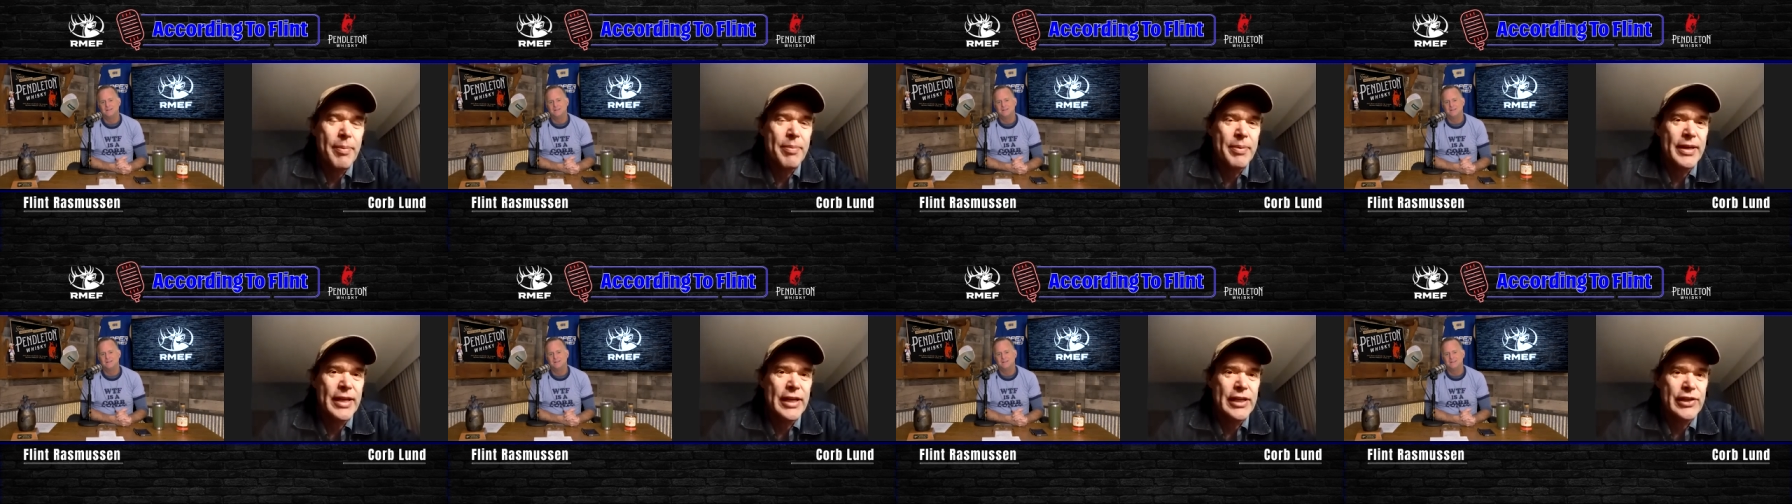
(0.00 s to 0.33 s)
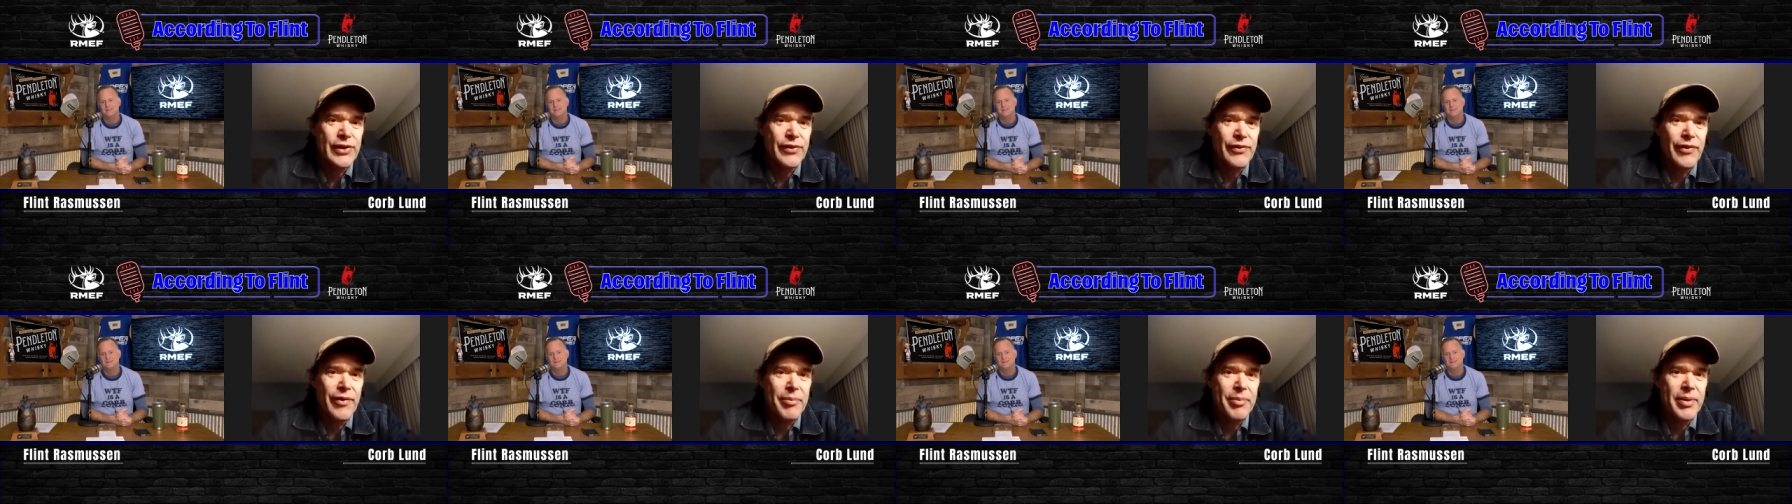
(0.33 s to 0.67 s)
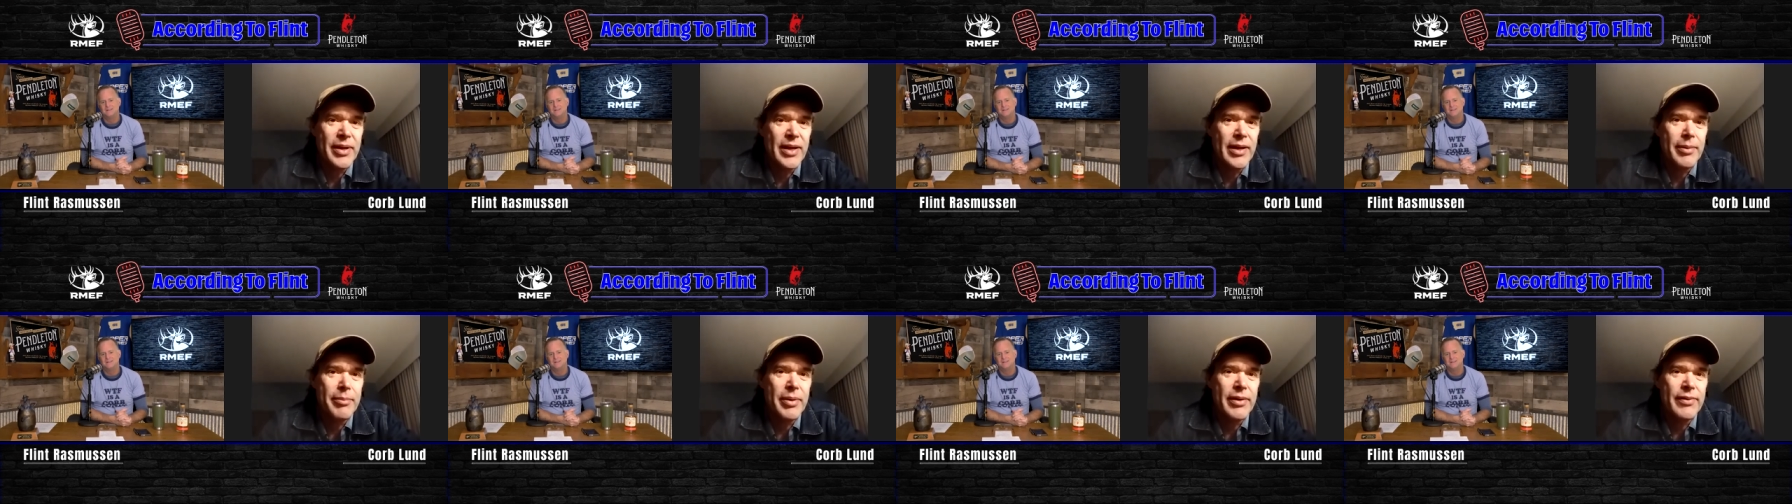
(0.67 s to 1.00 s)
reputation for
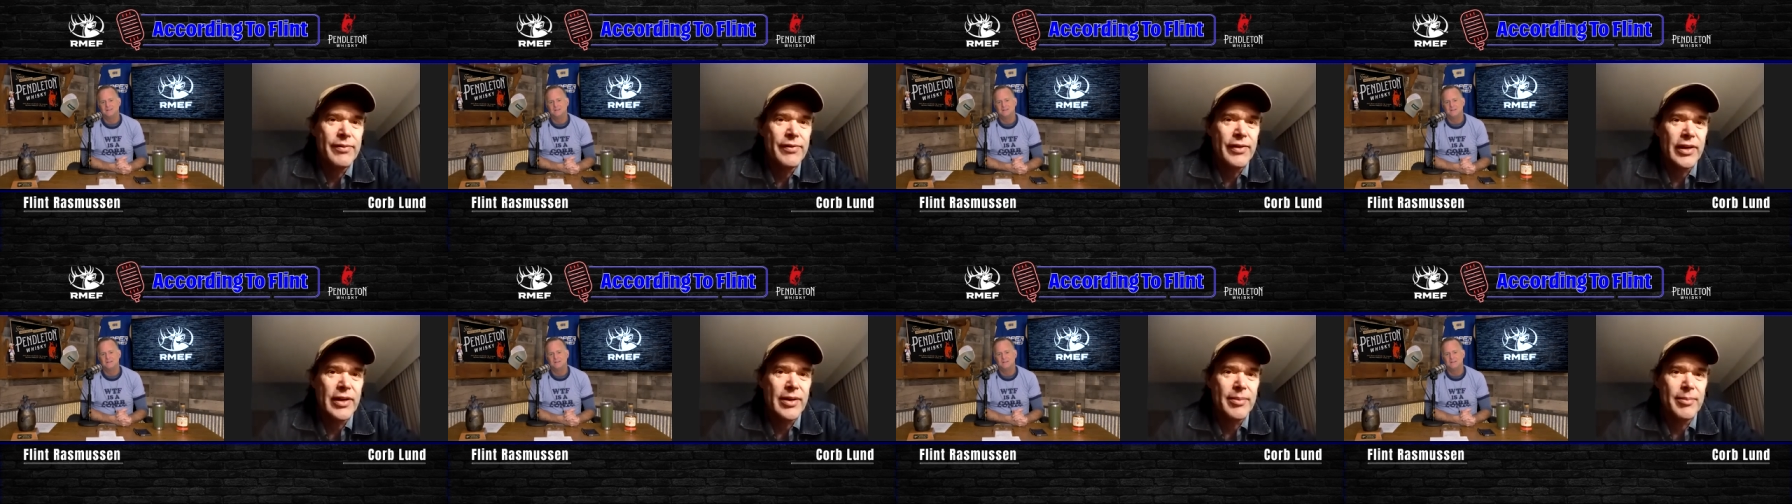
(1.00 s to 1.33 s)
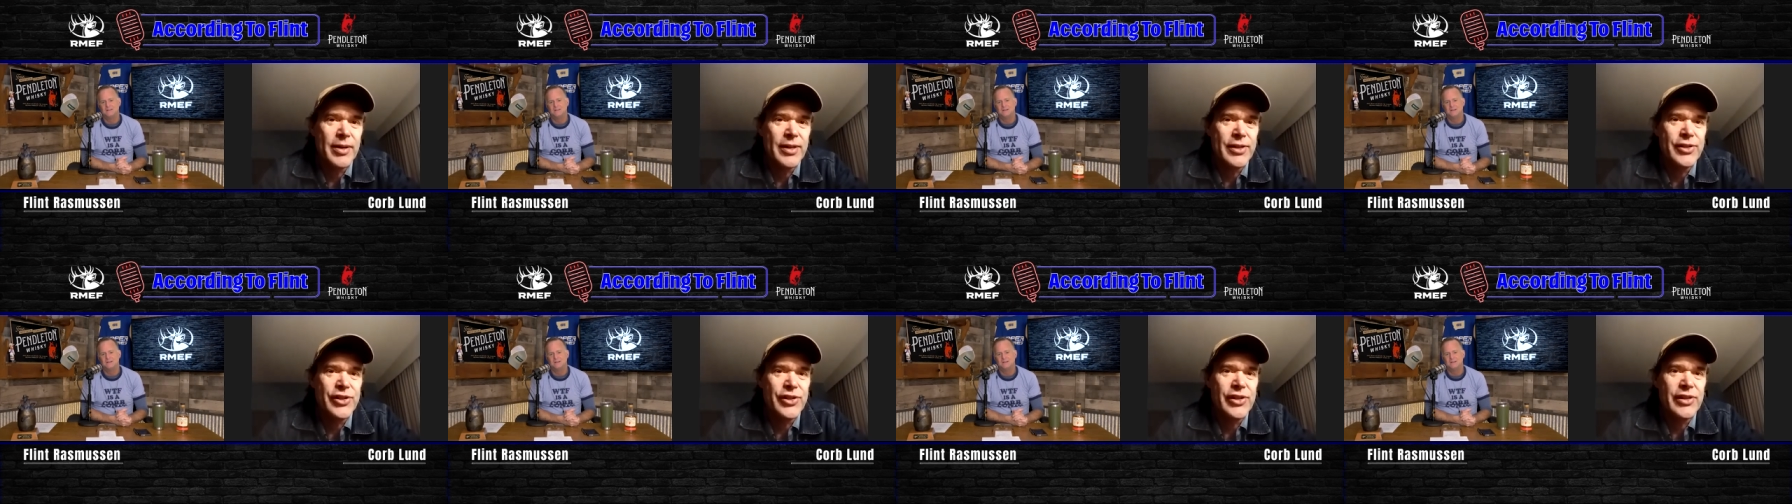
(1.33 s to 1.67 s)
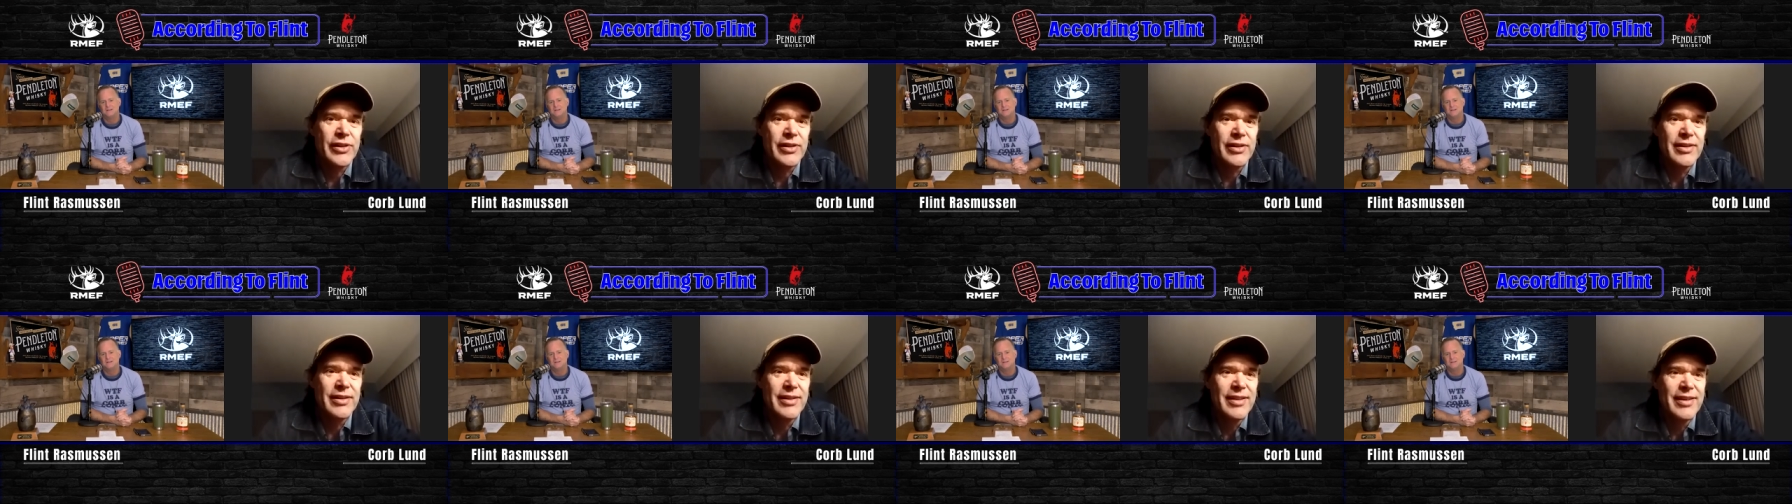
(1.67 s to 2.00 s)
being a bit of a
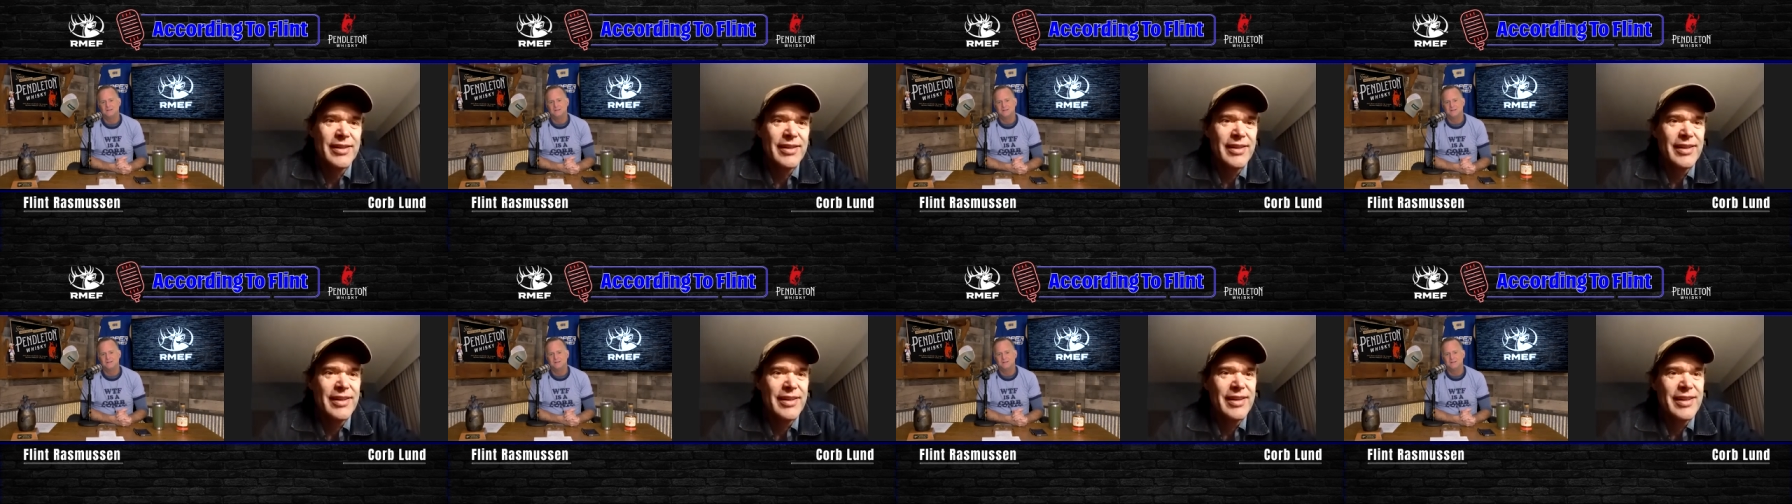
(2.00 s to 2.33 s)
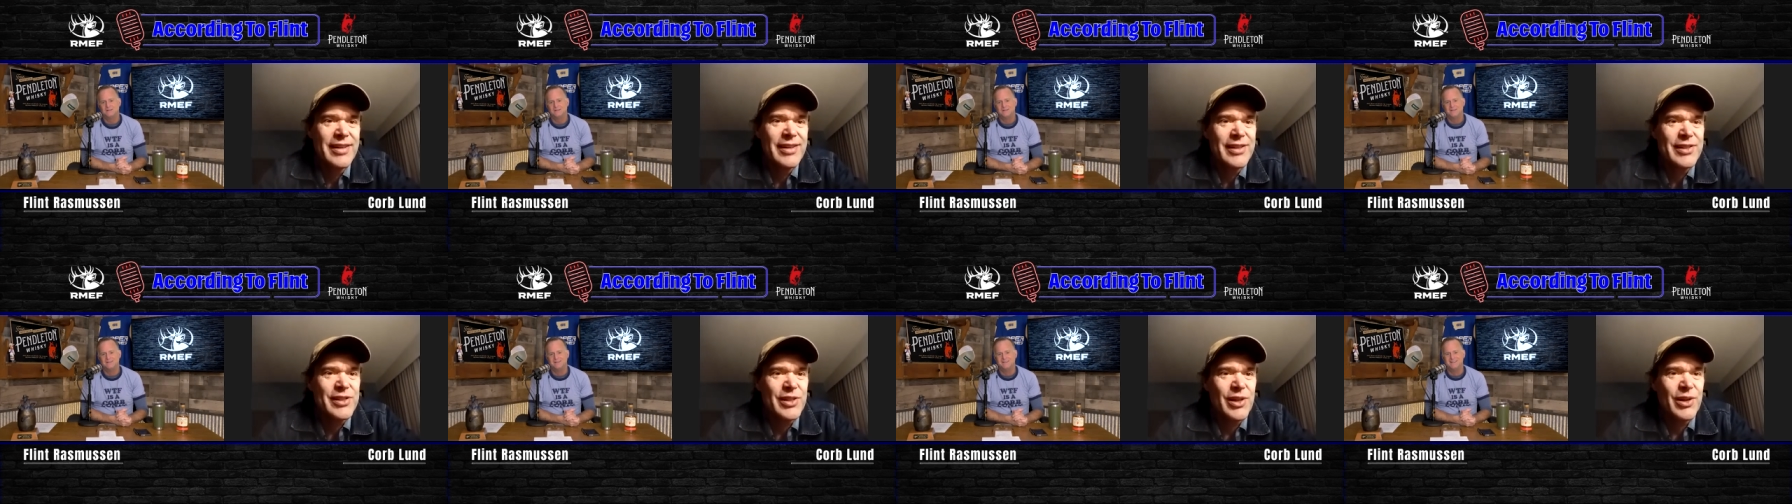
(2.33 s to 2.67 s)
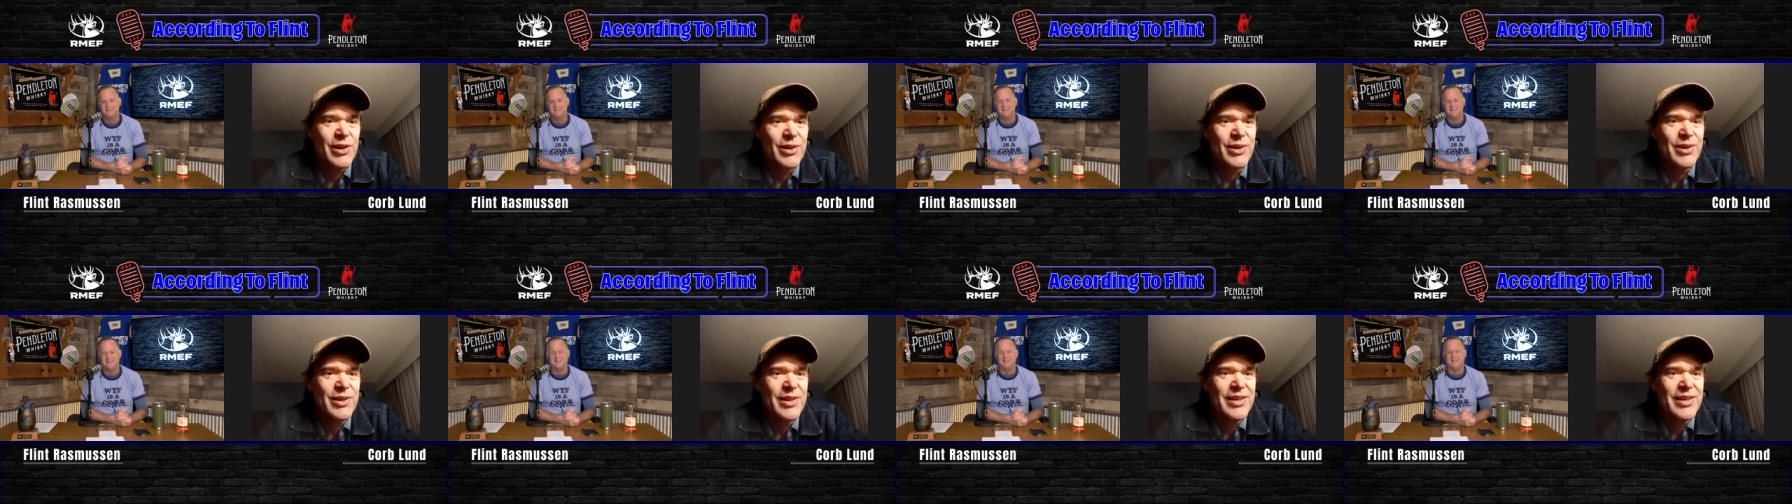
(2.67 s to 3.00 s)
curmudgeon.
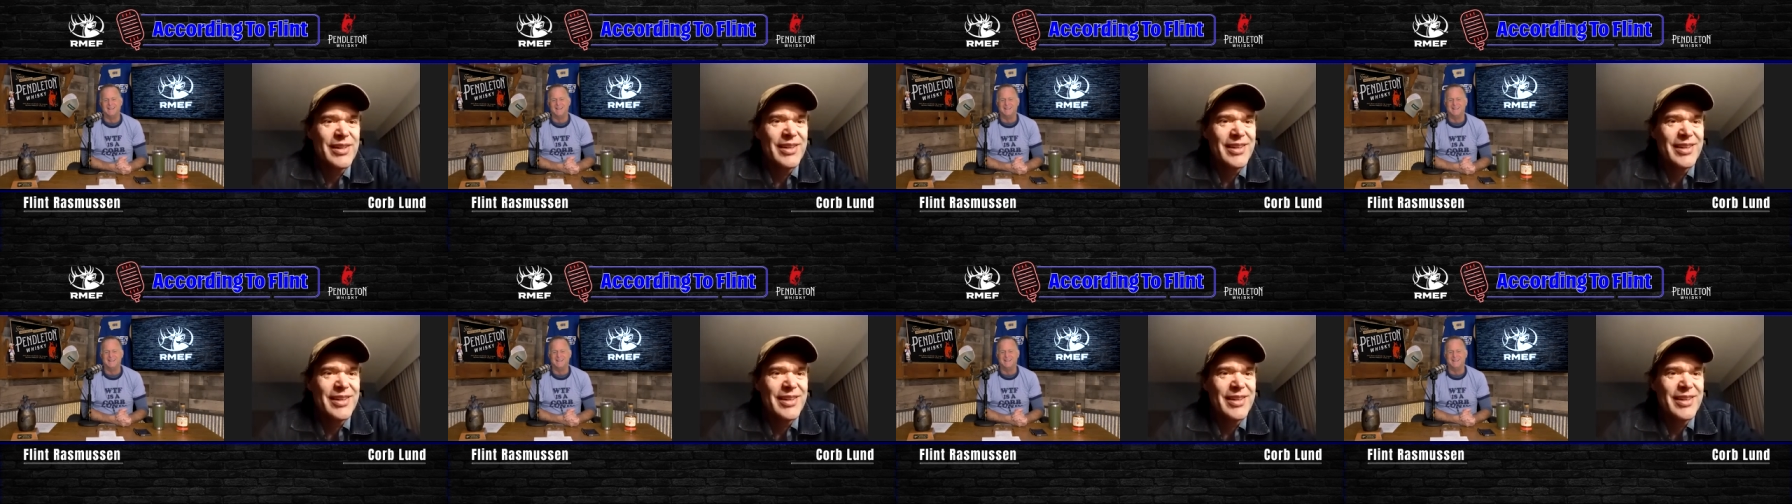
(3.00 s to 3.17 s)
So,